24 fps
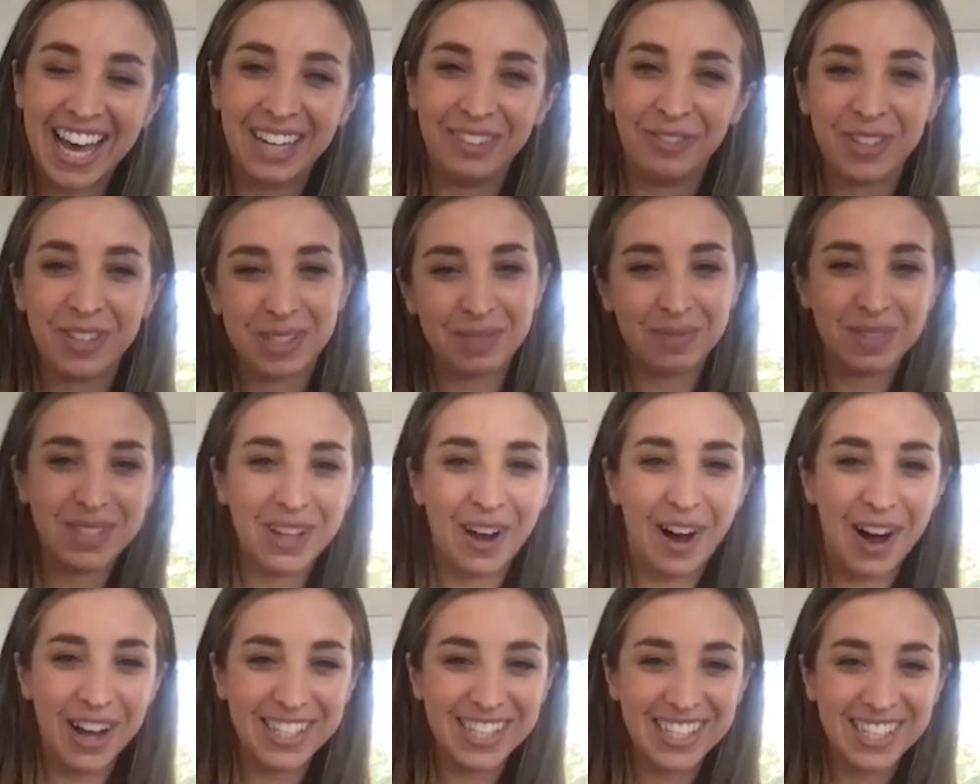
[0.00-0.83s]
and with some
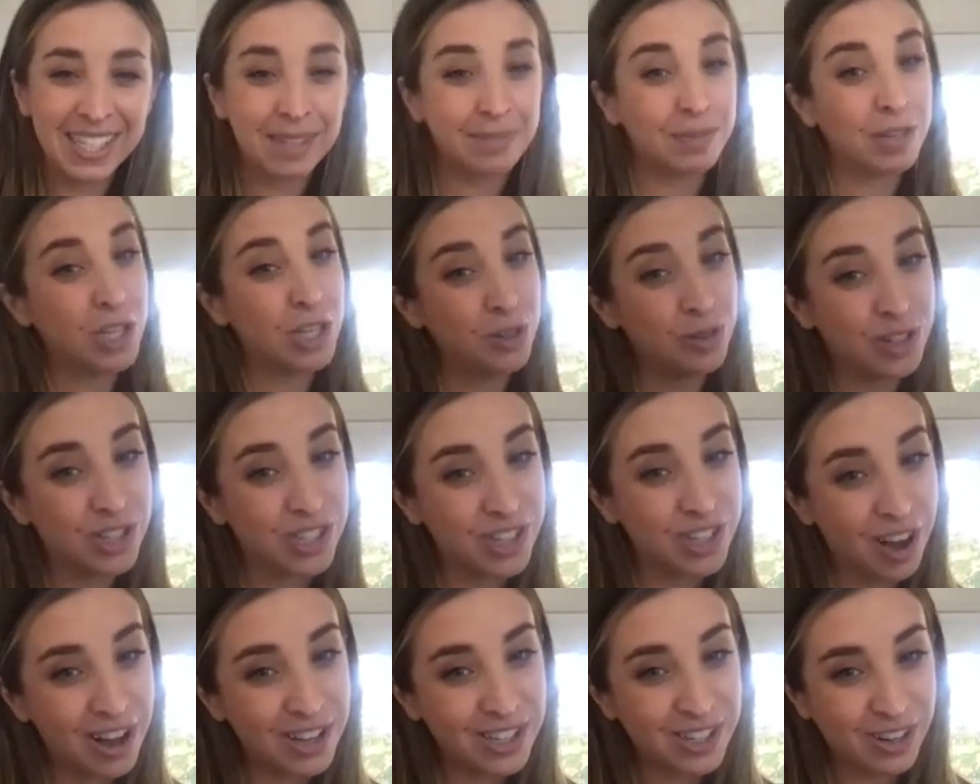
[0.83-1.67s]
sauces. I'm a
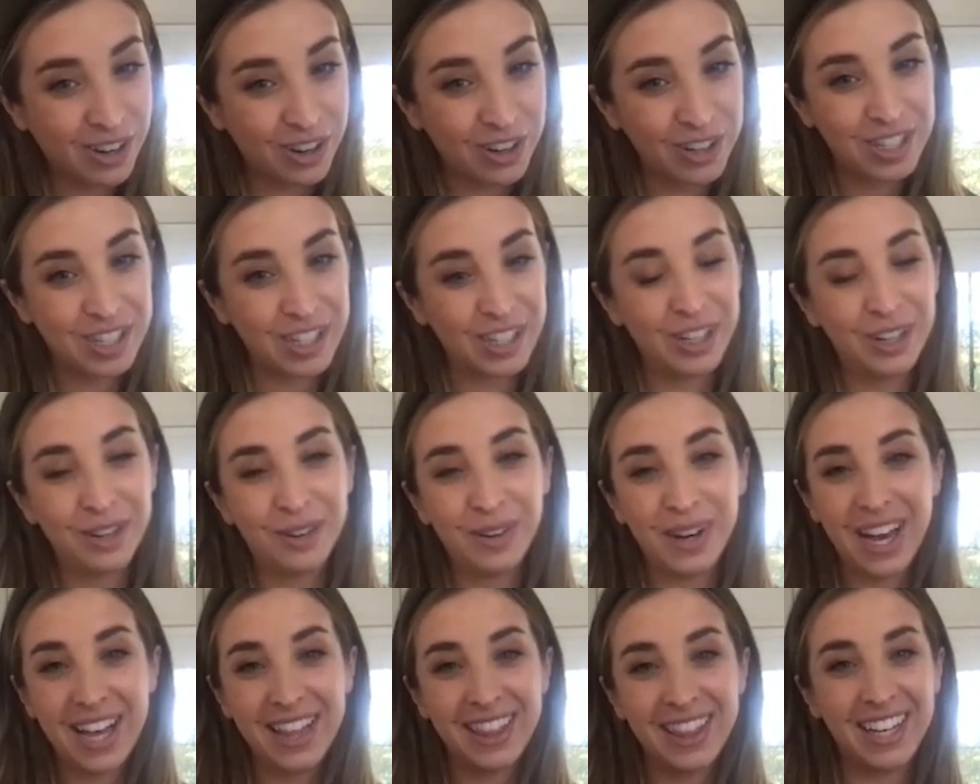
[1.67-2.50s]
huge sauce girl
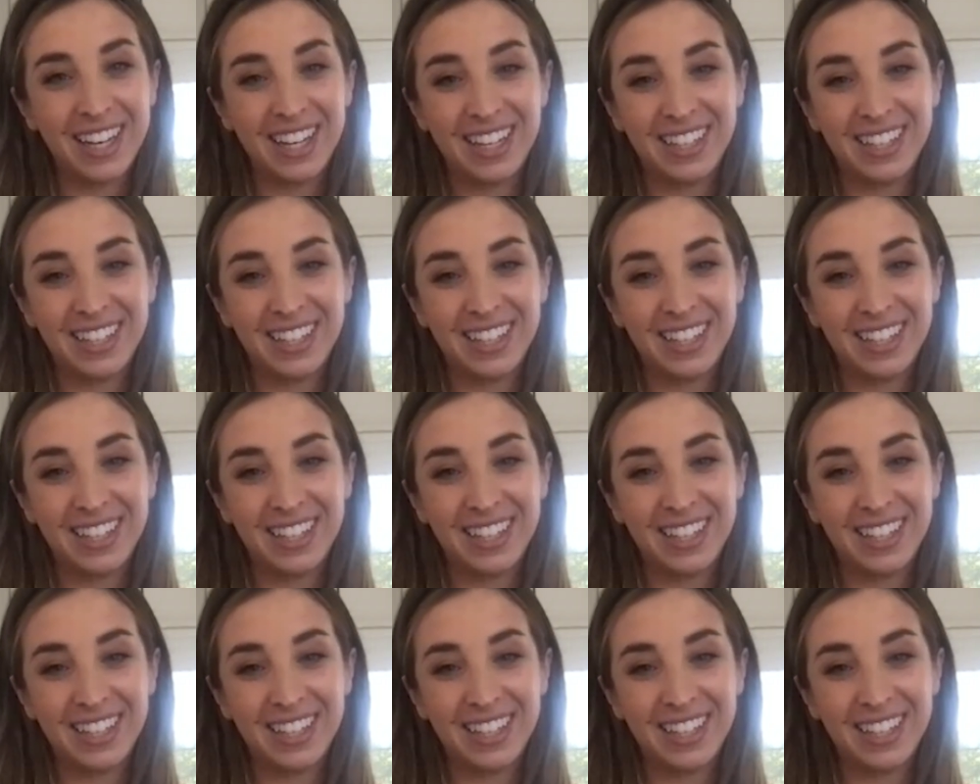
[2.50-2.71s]
too. And